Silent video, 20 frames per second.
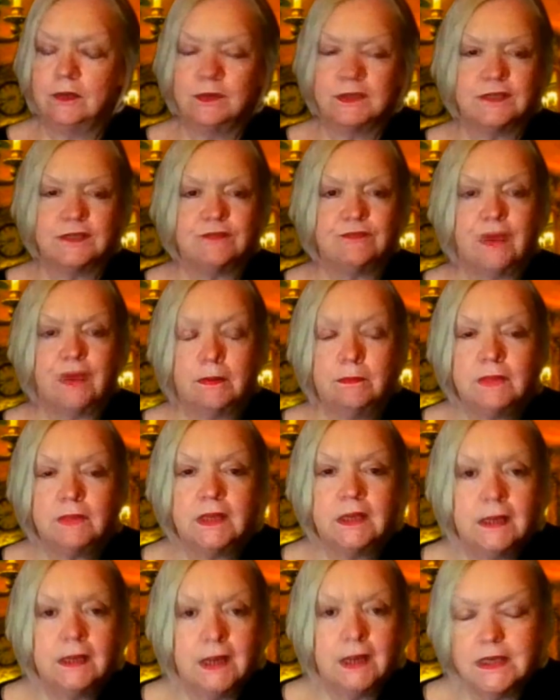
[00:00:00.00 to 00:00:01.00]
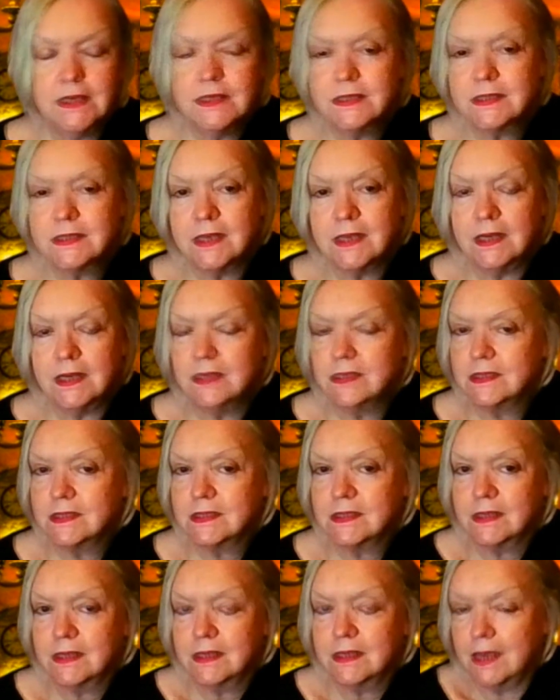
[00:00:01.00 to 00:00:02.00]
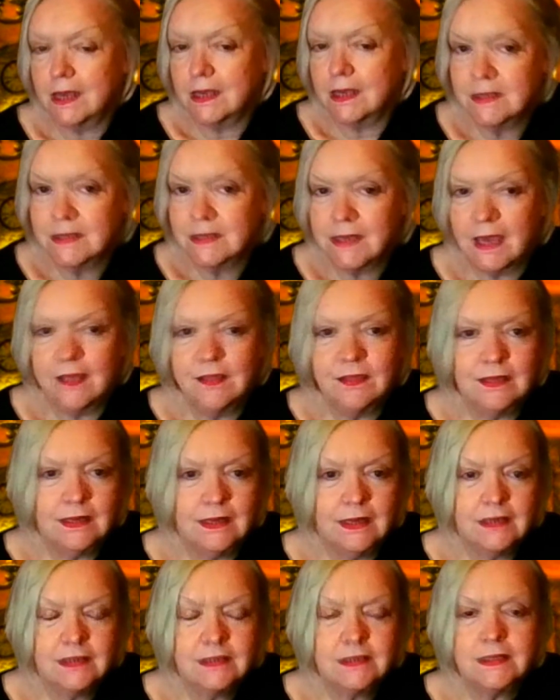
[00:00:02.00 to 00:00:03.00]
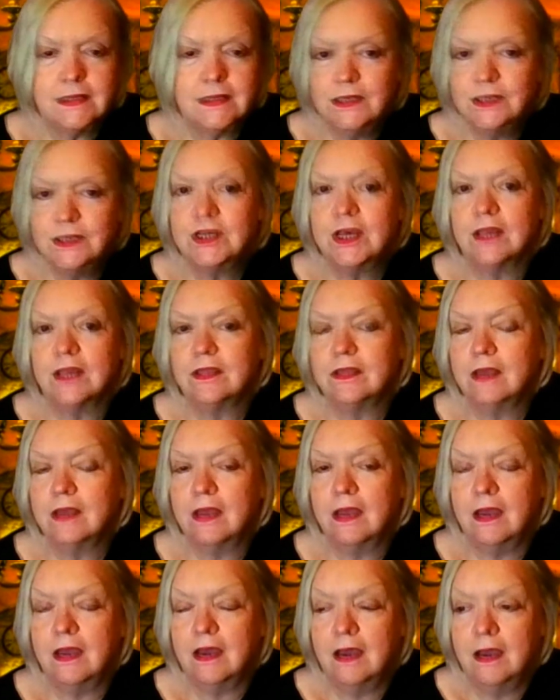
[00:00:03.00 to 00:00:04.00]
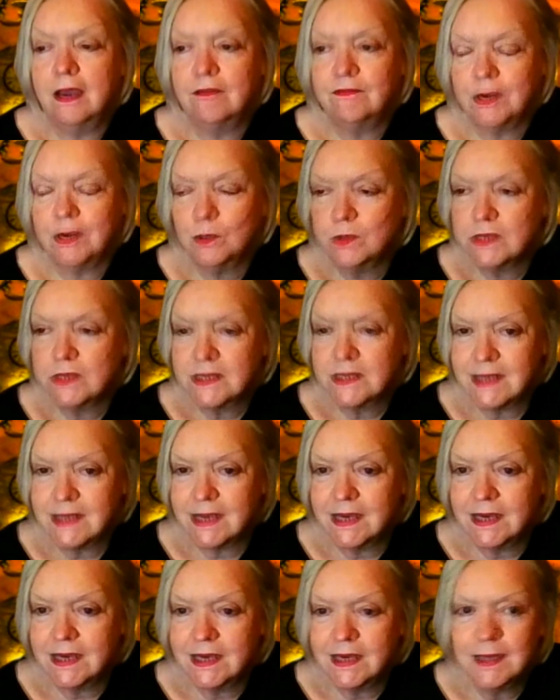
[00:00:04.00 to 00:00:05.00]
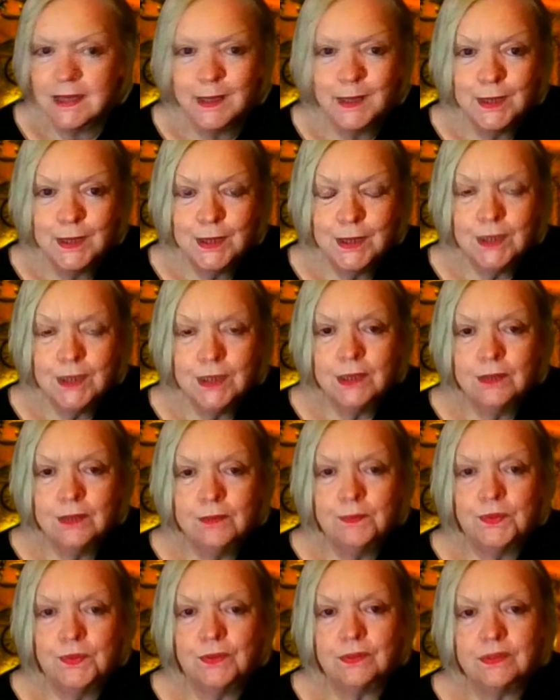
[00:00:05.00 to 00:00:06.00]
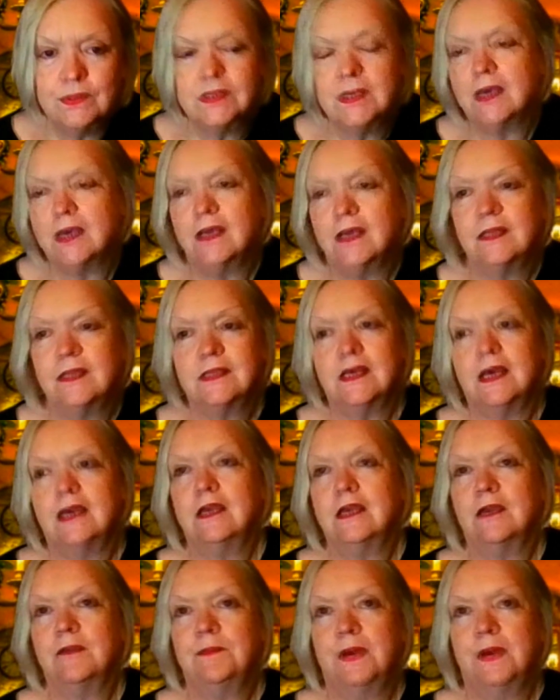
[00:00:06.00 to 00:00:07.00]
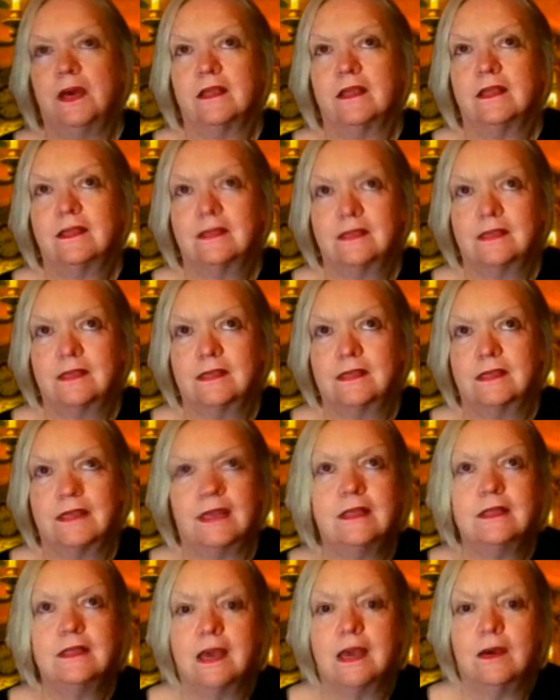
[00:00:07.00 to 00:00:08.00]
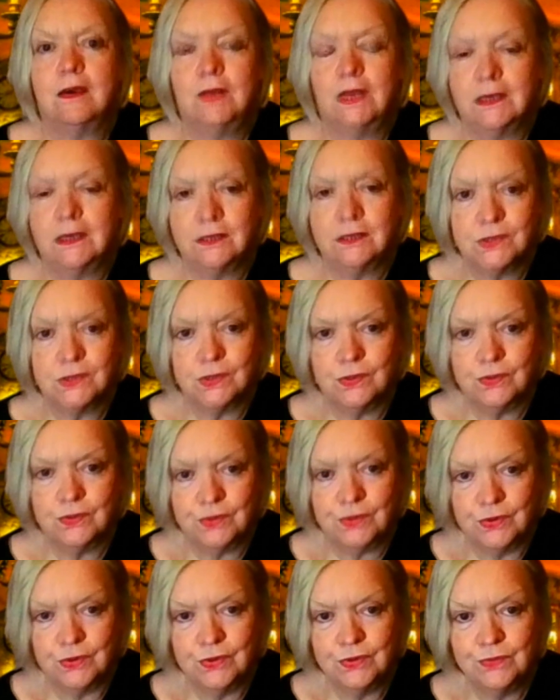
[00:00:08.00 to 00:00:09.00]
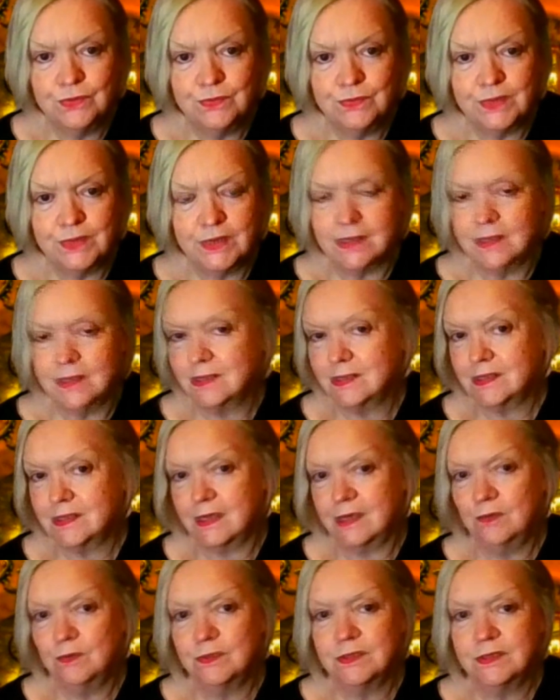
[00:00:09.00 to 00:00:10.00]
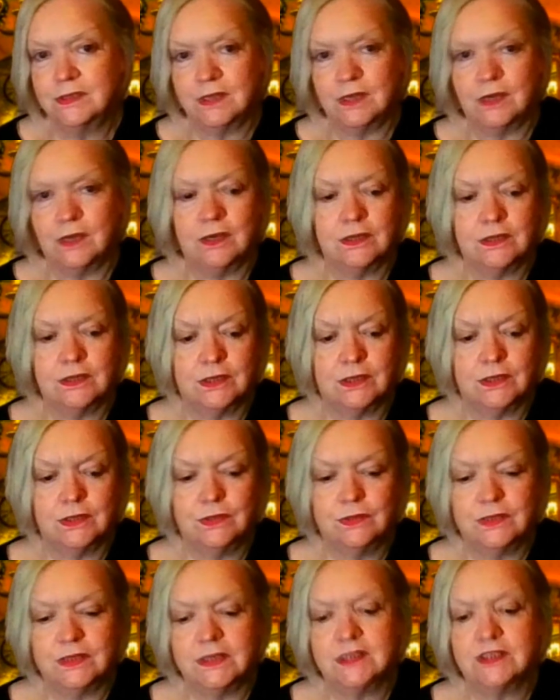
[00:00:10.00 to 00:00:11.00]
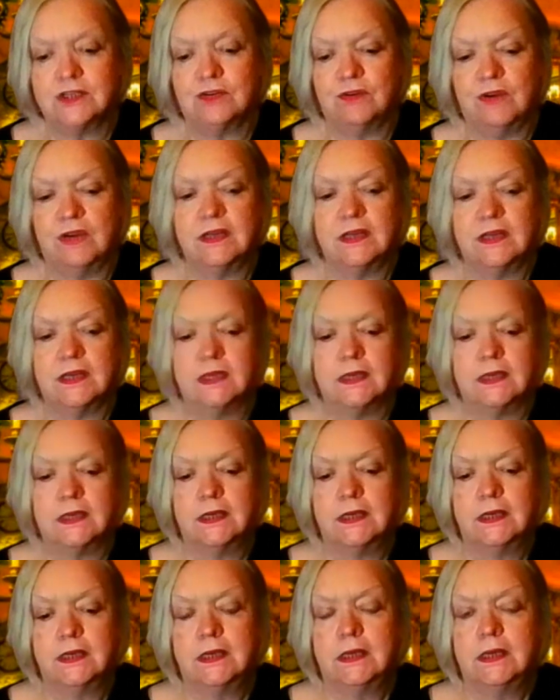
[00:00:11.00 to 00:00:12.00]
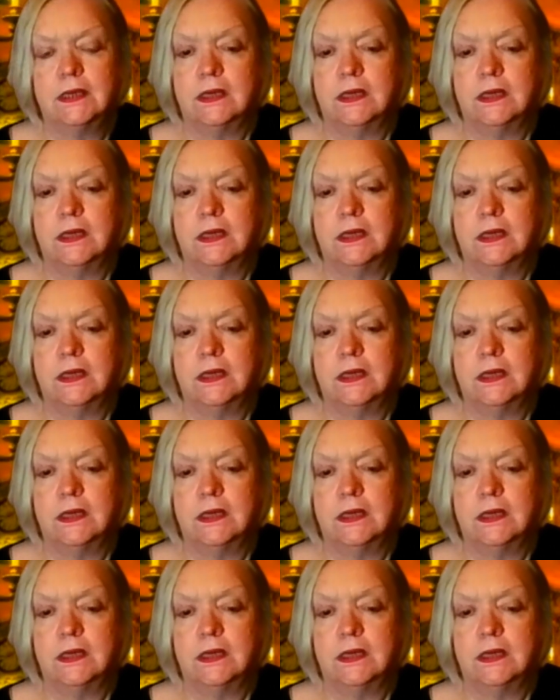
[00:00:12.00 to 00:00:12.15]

you know, it was a family, let's, let's get together, let's each other have our say, but uh, the psychopath stands out like a sore thumb because they will start to discredit